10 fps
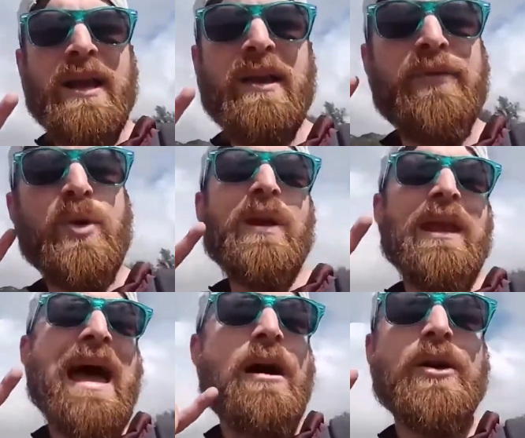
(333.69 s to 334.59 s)
if you
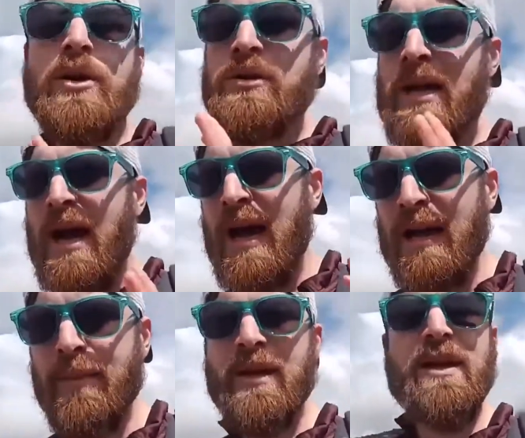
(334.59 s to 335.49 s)
allow your
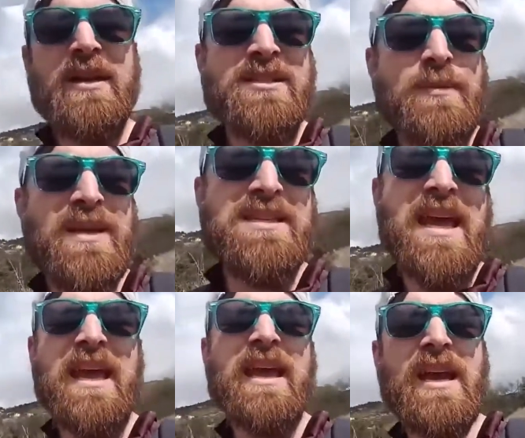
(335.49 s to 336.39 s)
time to be
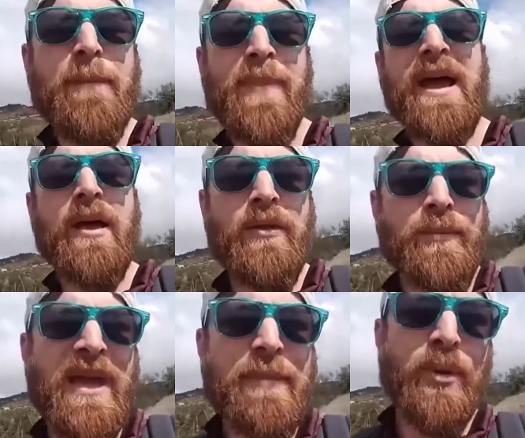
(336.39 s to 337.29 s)
taken up by other
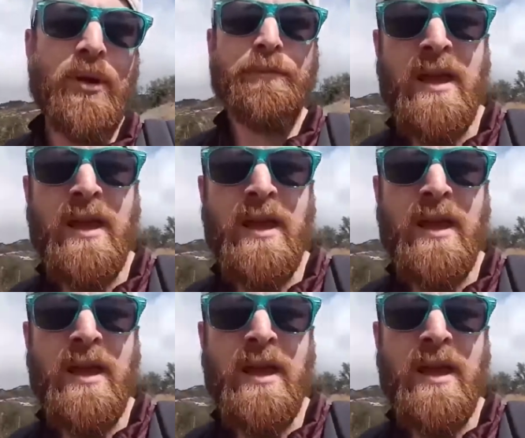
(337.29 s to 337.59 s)
people,